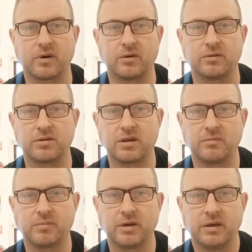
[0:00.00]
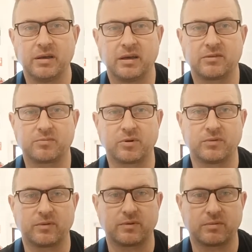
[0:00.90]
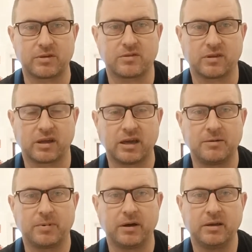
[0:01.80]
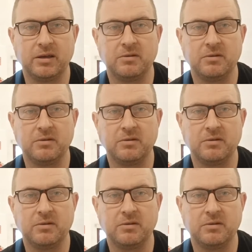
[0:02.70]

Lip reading: ownership, it's proof of the registered keeper.